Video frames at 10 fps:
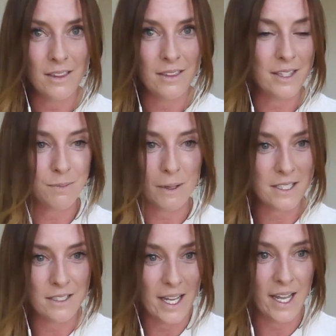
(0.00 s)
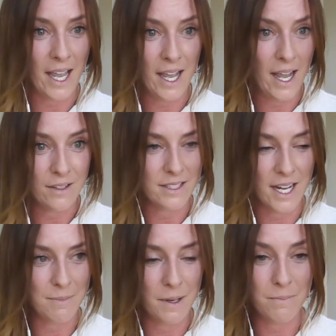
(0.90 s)
This place is
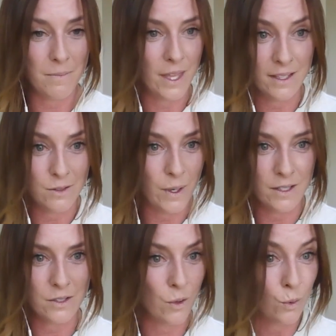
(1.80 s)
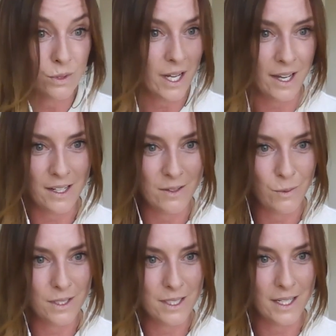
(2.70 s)
outstanding, but that's where it's all started,
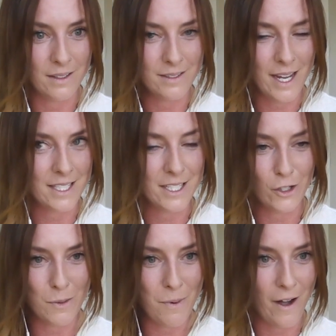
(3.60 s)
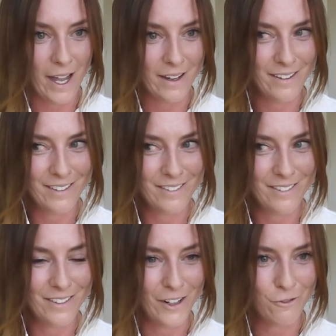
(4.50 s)
was in Tassie on a bike,
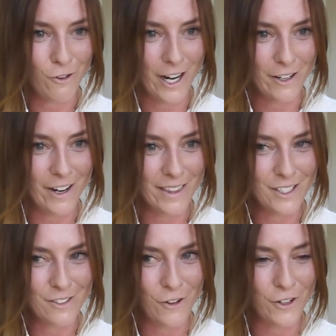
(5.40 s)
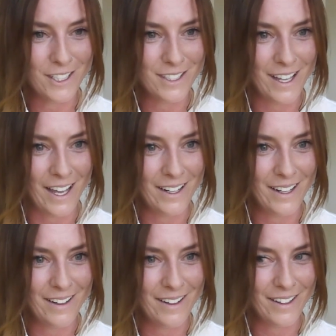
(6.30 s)
riding around these forests that,
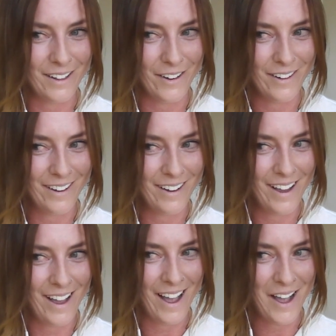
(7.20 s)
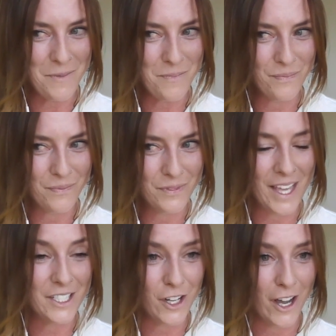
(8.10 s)

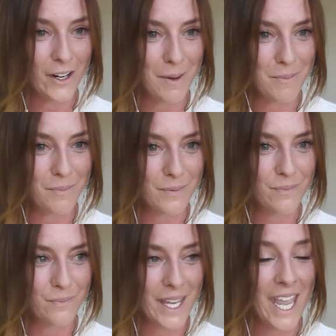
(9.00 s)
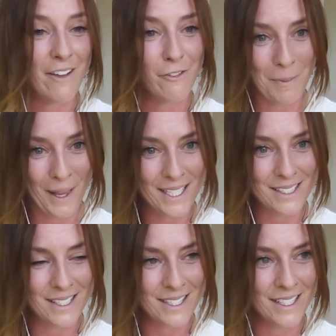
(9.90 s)
that dialed up care for
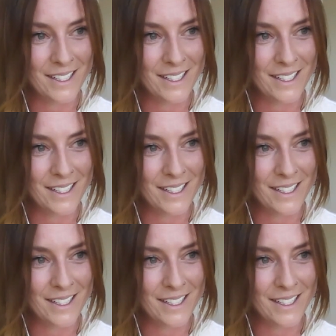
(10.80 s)
places,